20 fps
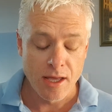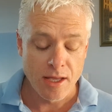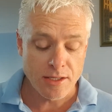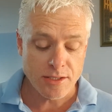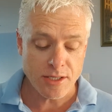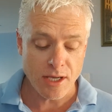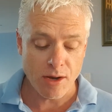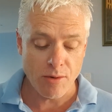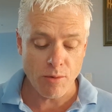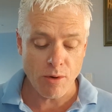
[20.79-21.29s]

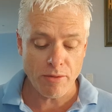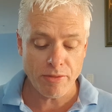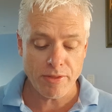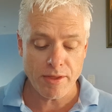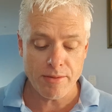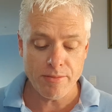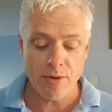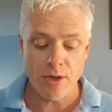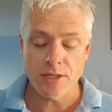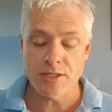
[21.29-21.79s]
So what
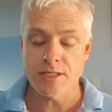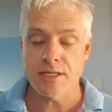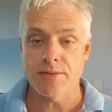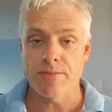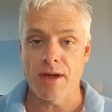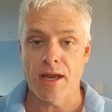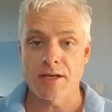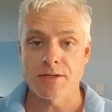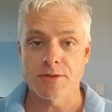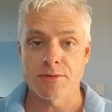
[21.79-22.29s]
the Emergency
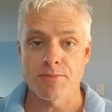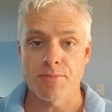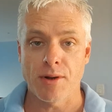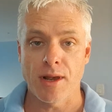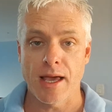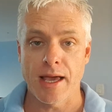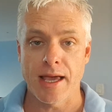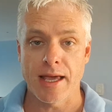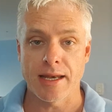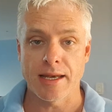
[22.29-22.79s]
Management
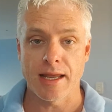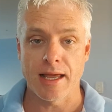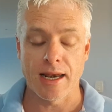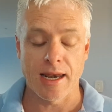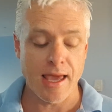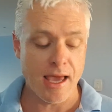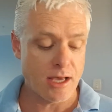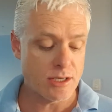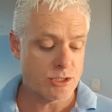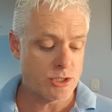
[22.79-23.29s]
Plan
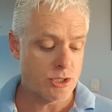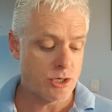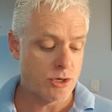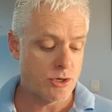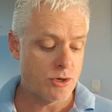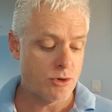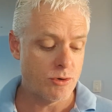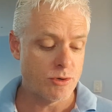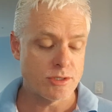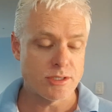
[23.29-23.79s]
allows you to
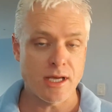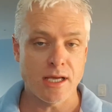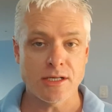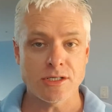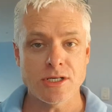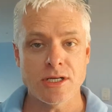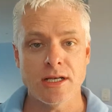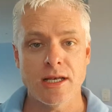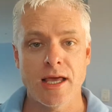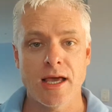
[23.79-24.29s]
do is it
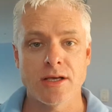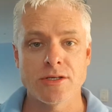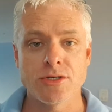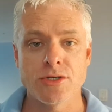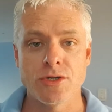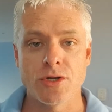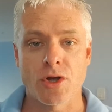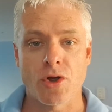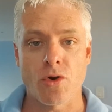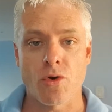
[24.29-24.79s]
actually allows
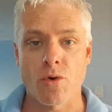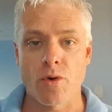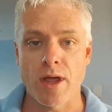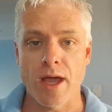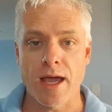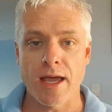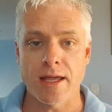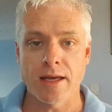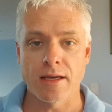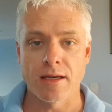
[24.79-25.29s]
you to
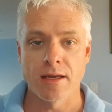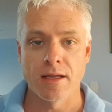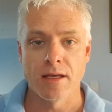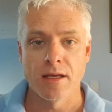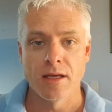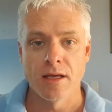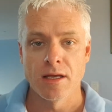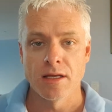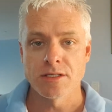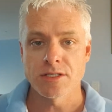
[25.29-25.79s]
create
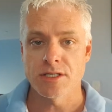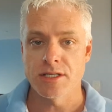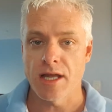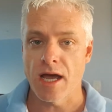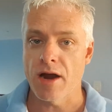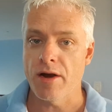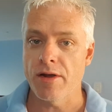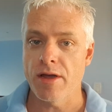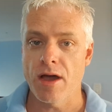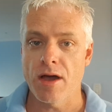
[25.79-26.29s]

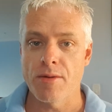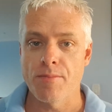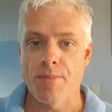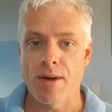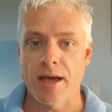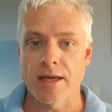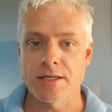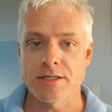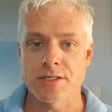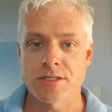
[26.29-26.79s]

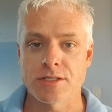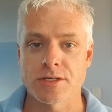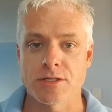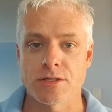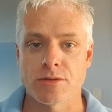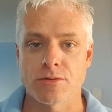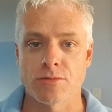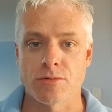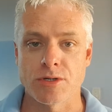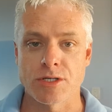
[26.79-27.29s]

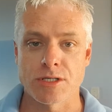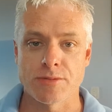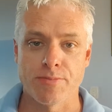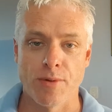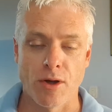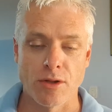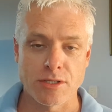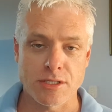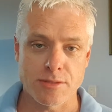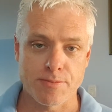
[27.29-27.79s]
scenario-based
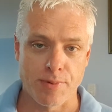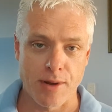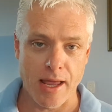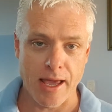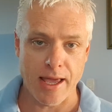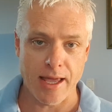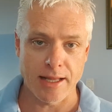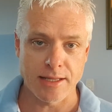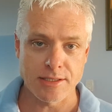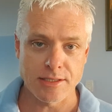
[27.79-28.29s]
response
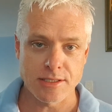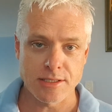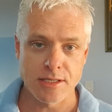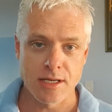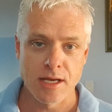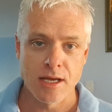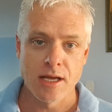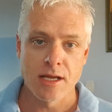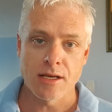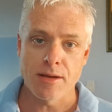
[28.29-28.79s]
plans
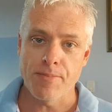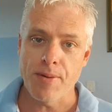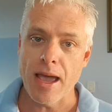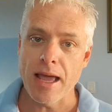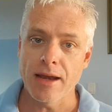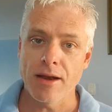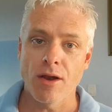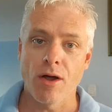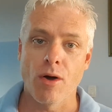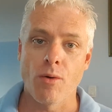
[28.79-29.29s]

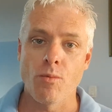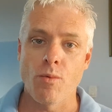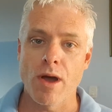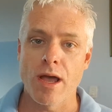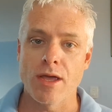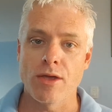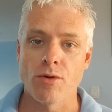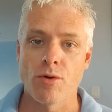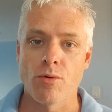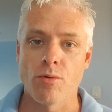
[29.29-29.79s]
dependent on where
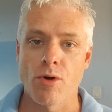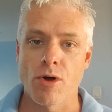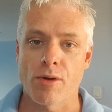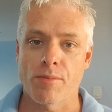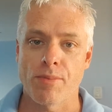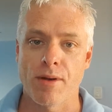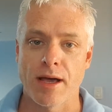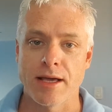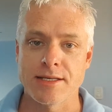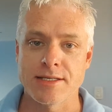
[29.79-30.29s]
your
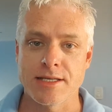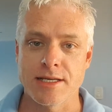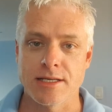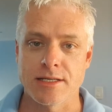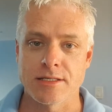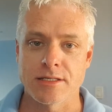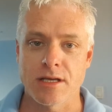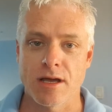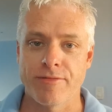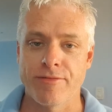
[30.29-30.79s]
workplace
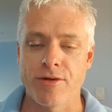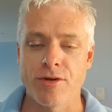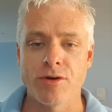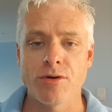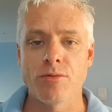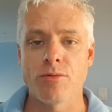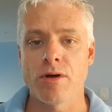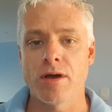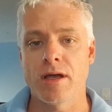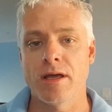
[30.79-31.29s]
is. So if you're
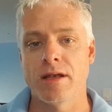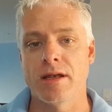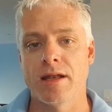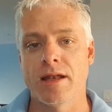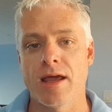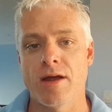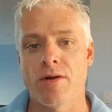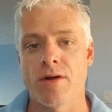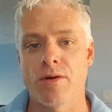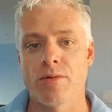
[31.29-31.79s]
in
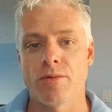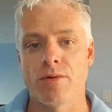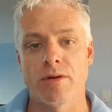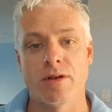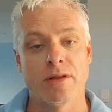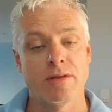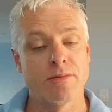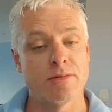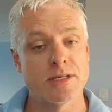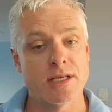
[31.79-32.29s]
an area,
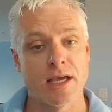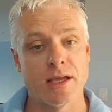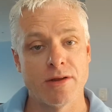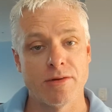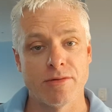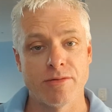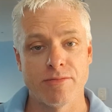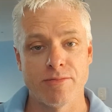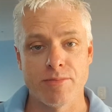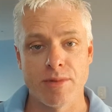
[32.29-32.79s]
say
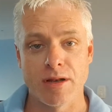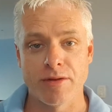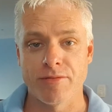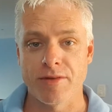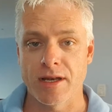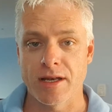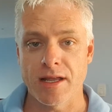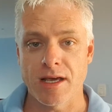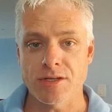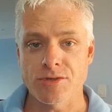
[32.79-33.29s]
you're in the middle of
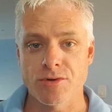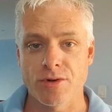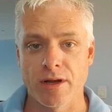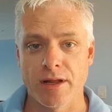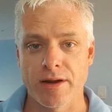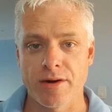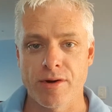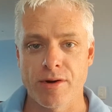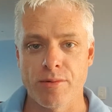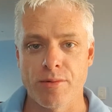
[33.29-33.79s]
an industrial
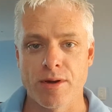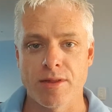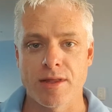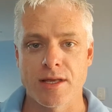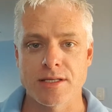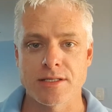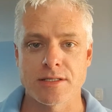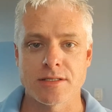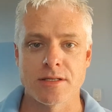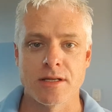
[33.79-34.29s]
area where
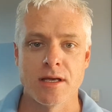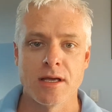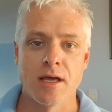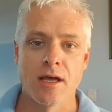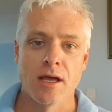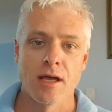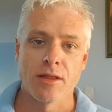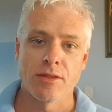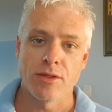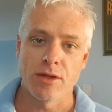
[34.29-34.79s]
there's
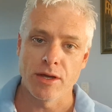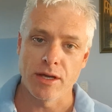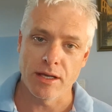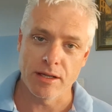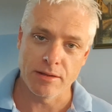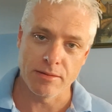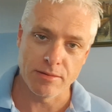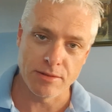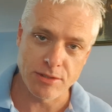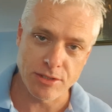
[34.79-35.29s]

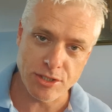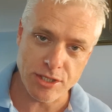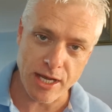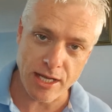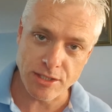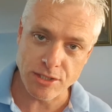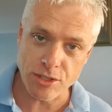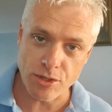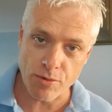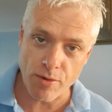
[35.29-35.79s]
the
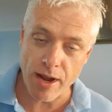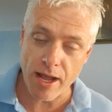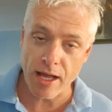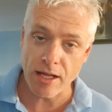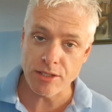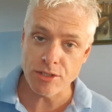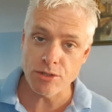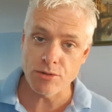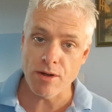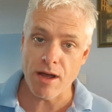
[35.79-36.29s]
sheds
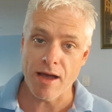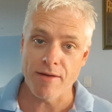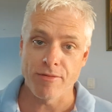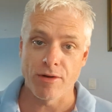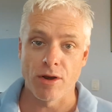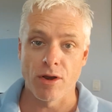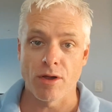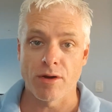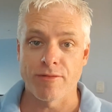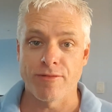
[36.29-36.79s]
around you have a
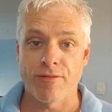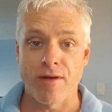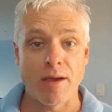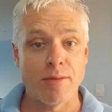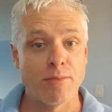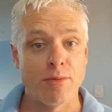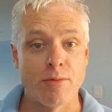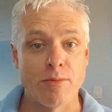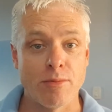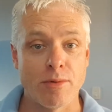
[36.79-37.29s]
lot of
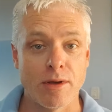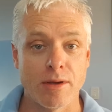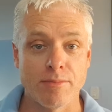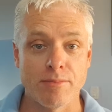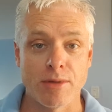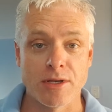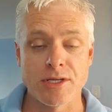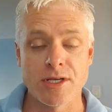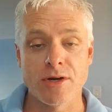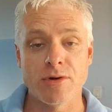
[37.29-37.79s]
flammable
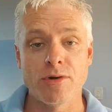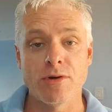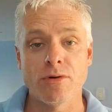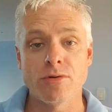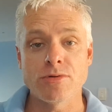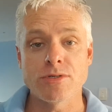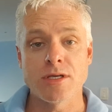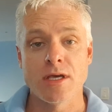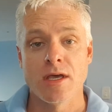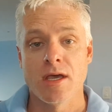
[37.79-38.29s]

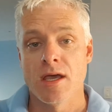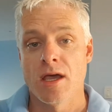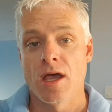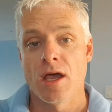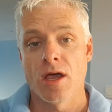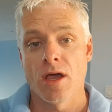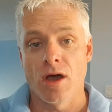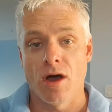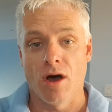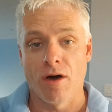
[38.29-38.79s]
materials,
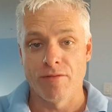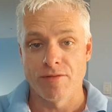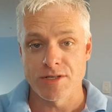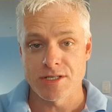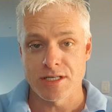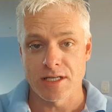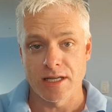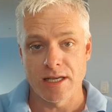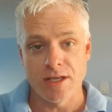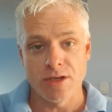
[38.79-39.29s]

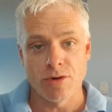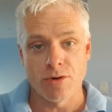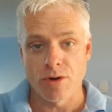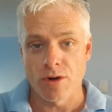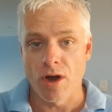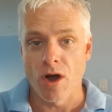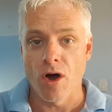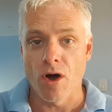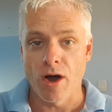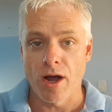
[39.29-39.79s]
obviously you're at
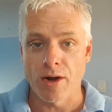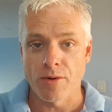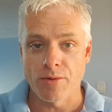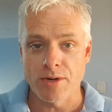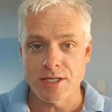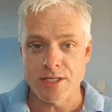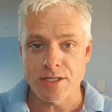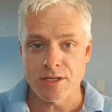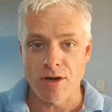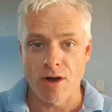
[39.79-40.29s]
a higher
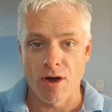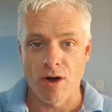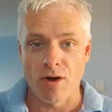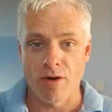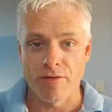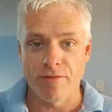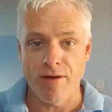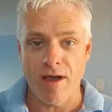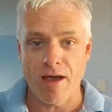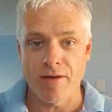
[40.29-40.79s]
risk
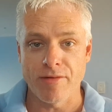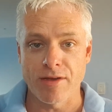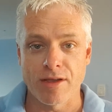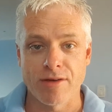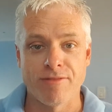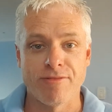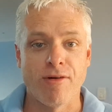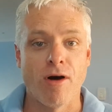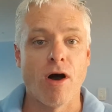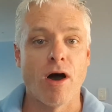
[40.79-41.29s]
of having
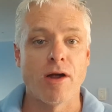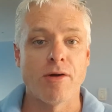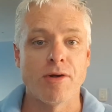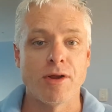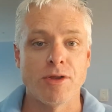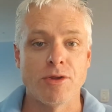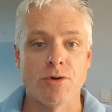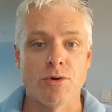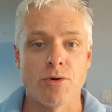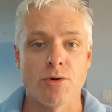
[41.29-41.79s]
a fire
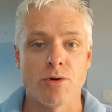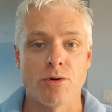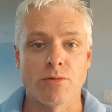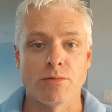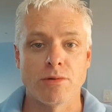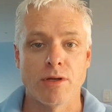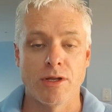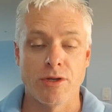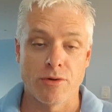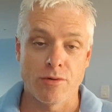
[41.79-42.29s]
in
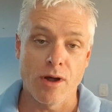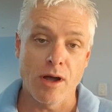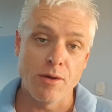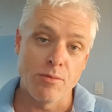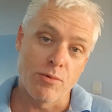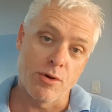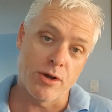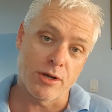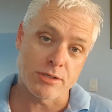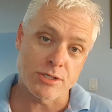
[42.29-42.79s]
your
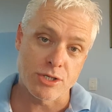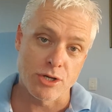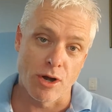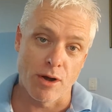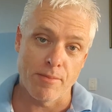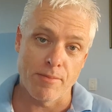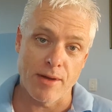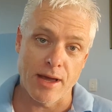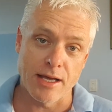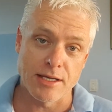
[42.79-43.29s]
own
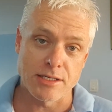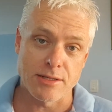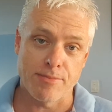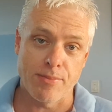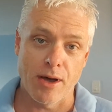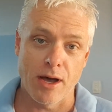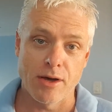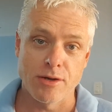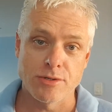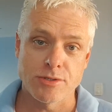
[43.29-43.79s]
workshop as
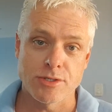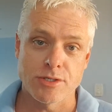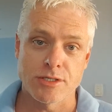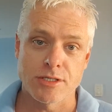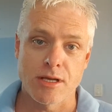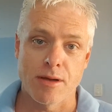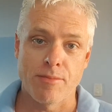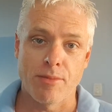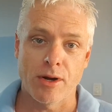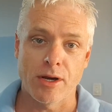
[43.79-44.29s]
opposed to
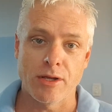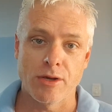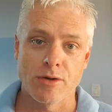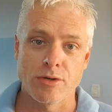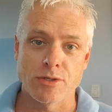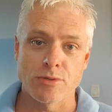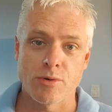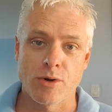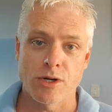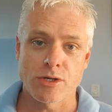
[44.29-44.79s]
somebody
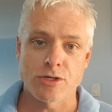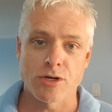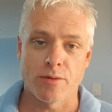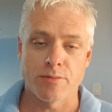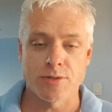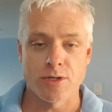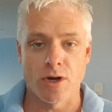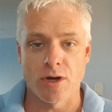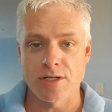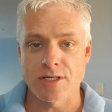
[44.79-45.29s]
whose
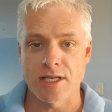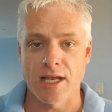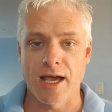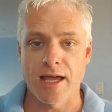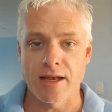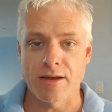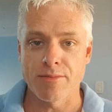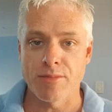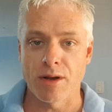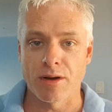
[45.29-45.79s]
workshop's
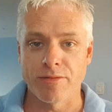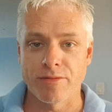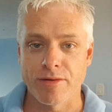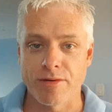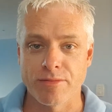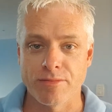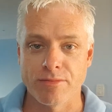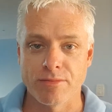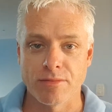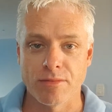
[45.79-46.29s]
isolated in the
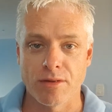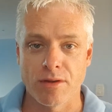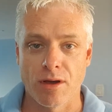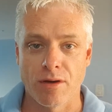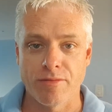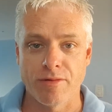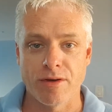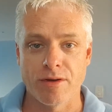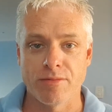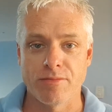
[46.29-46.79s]
middle
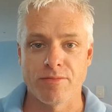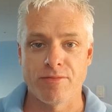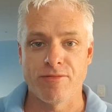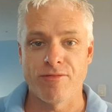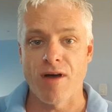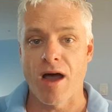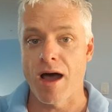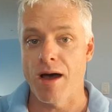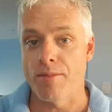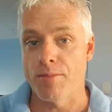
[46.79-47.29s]
of a
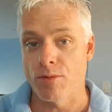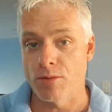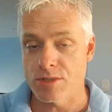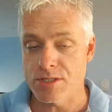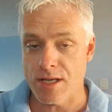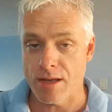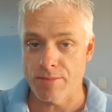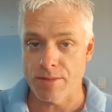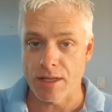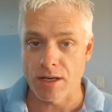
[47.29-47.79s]
farm or
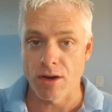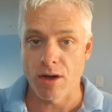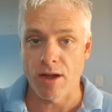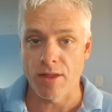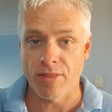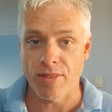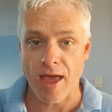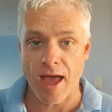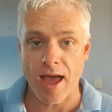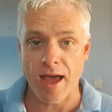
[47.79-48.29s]
something
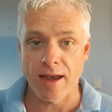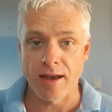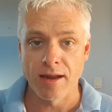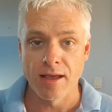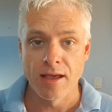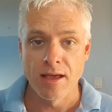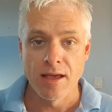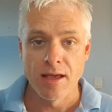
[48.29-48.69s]
like that.